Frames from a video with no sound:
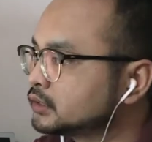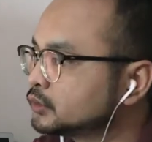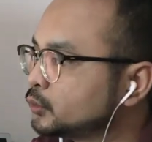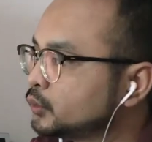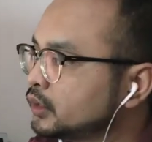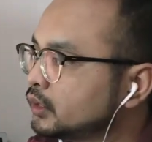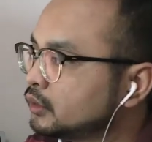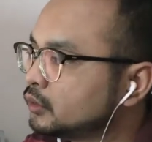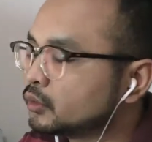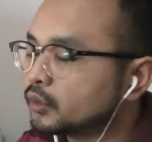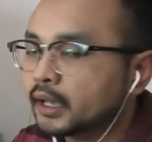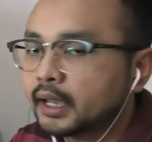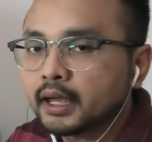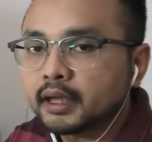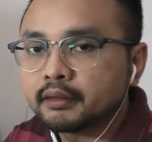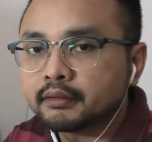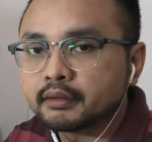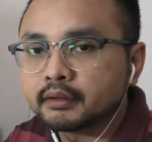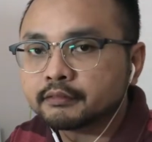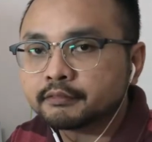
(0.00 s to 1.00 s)
First, we
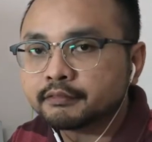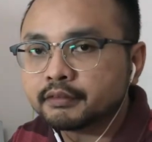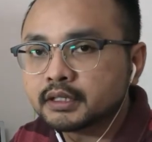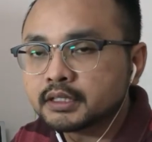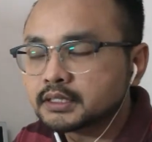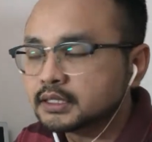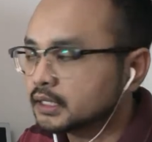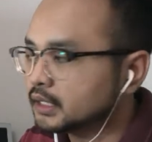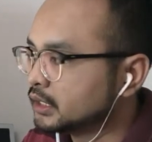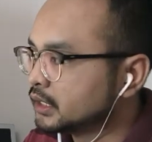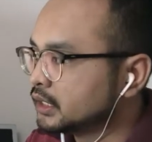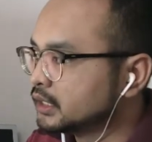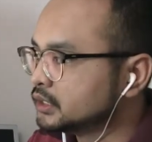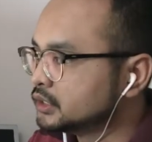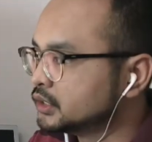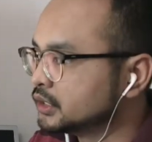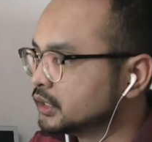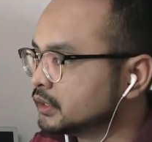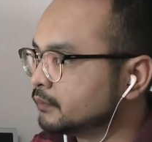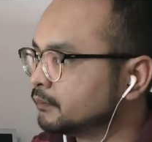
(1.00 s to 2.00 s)
look at the first
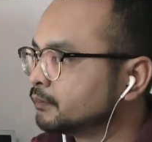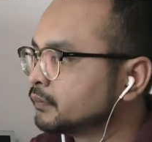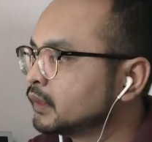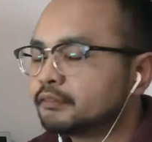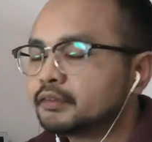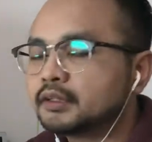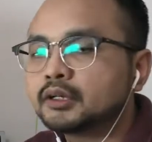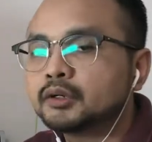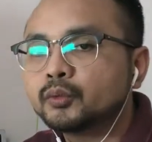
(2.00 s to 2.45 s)
heat engine.